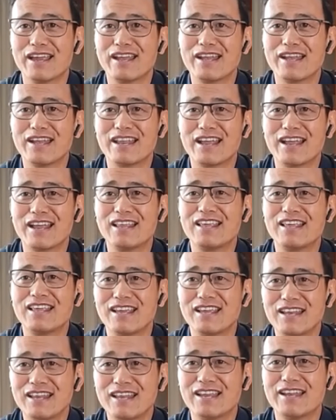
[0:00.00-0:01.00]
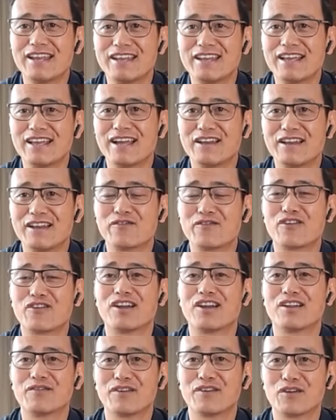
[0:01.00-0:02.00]
Delhi, in India, in
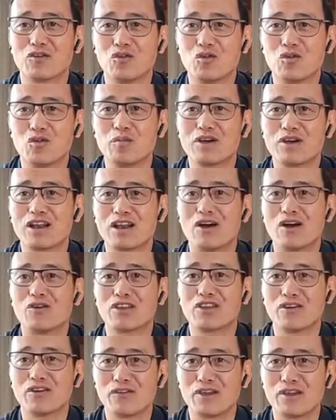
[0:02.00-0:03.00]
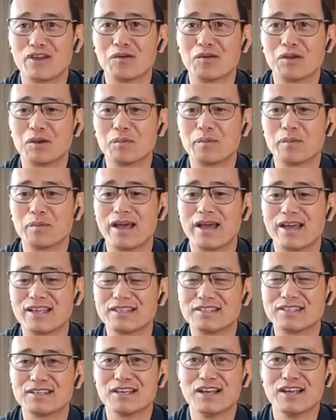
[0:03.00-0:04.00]
front of your home crowd, your farewell
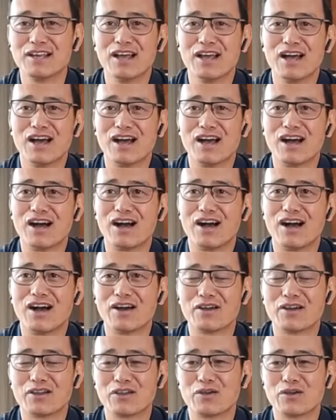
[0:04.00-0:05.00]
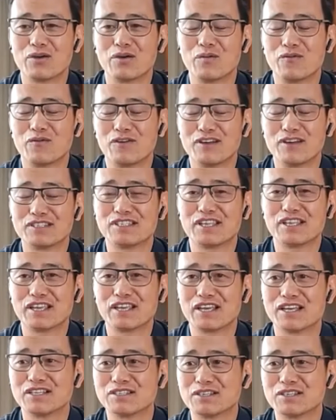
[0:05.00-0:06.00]
match. You first
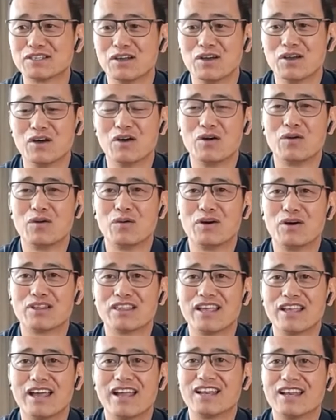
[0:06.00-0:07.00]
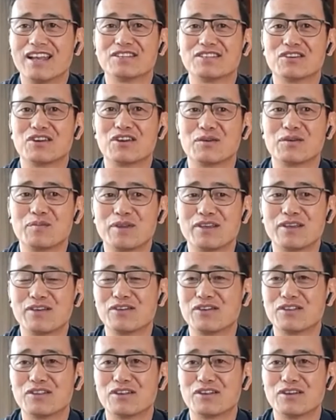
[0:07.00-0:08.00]
thing is, what the hell is going to be?
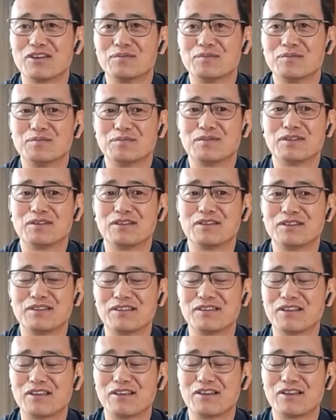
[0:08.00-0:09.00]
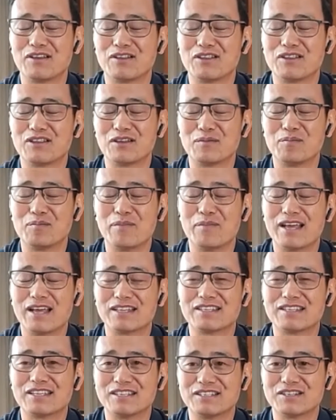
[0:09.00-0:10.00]
The
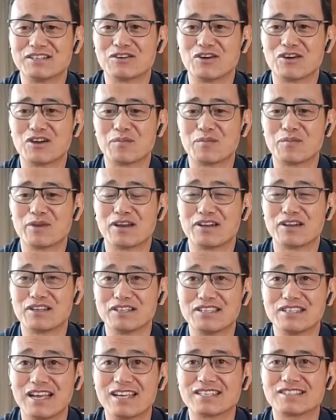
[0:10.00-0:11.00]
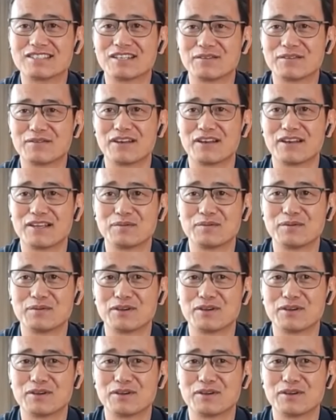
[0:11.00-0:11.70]
match, is it going to be a disaster for us?